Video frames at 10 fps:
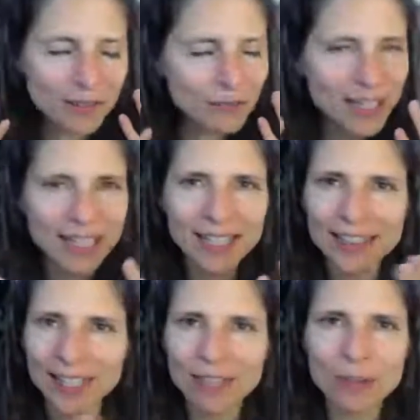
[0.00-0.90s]
really
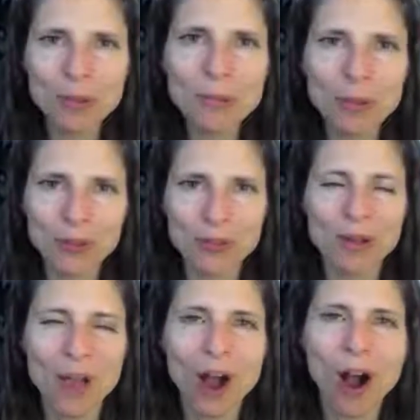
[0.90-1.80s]
thank you from the bottom
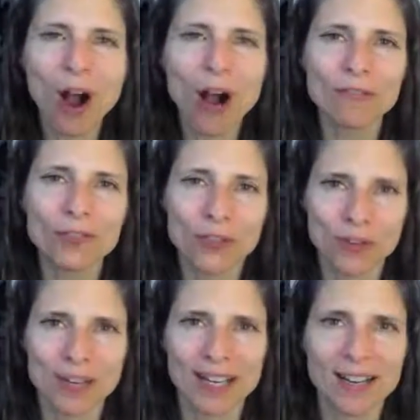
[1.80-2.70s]
of my heart for
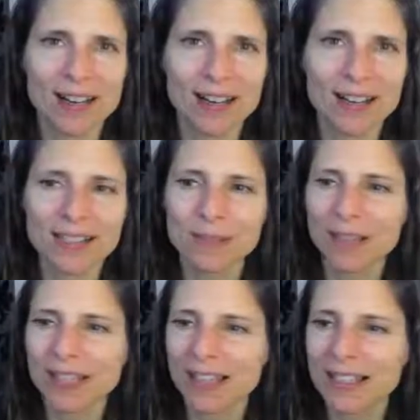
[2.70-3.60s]
joining us,
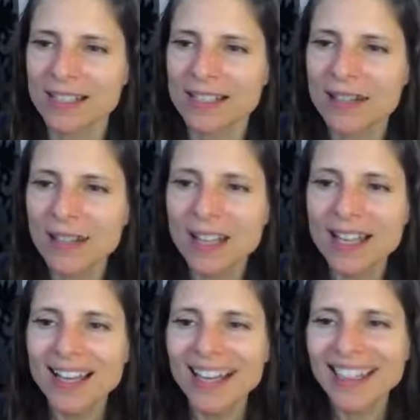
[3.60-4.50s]
because
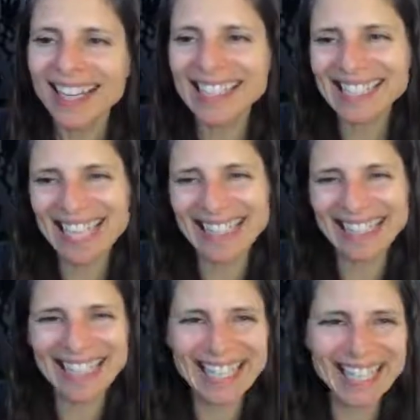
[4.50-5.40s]
thanks
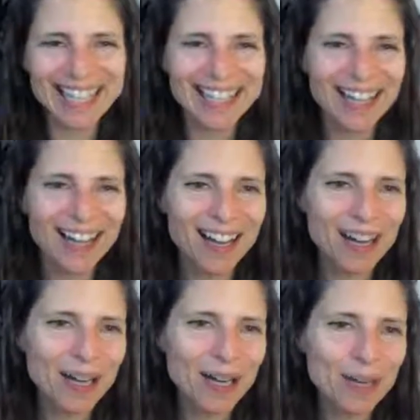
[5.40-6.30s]
Kathleen,
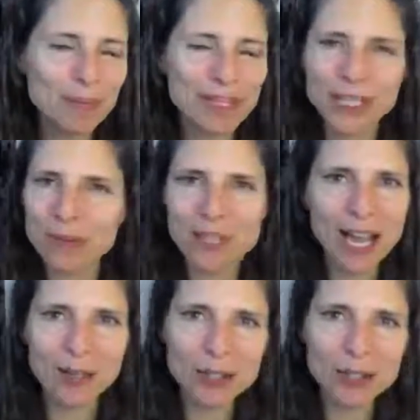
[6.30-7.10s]
because without